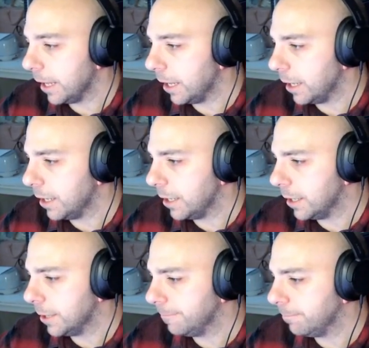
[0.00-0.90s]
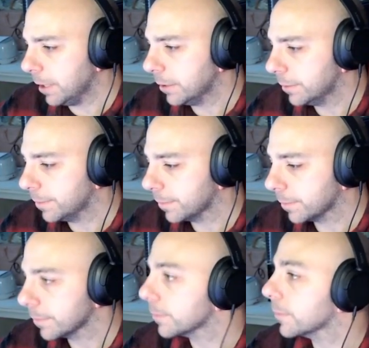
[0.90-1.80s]
Um.
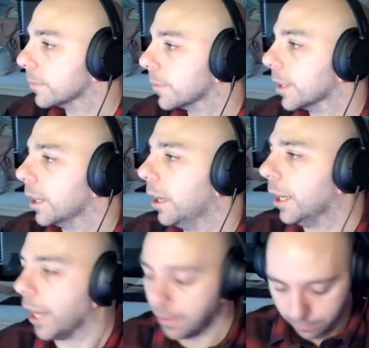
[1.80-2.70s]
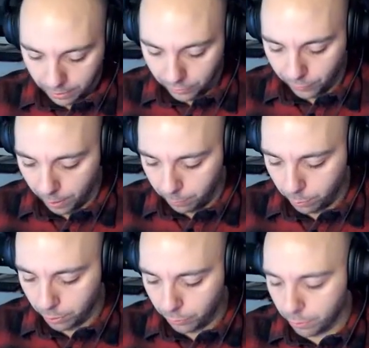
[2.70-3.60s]
Okay, that's fine. We'll
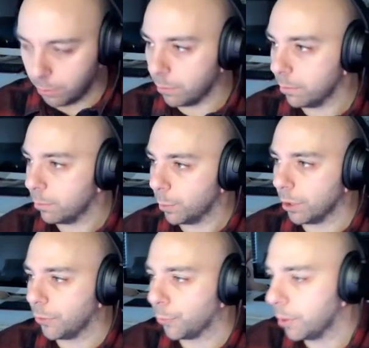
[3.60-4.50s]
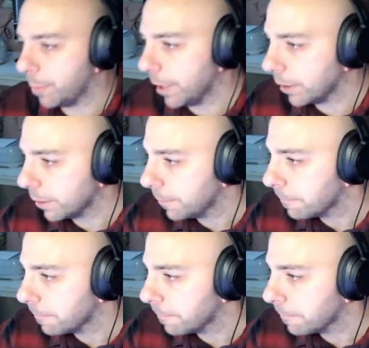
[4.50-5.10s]
go to we'll go to Freepik,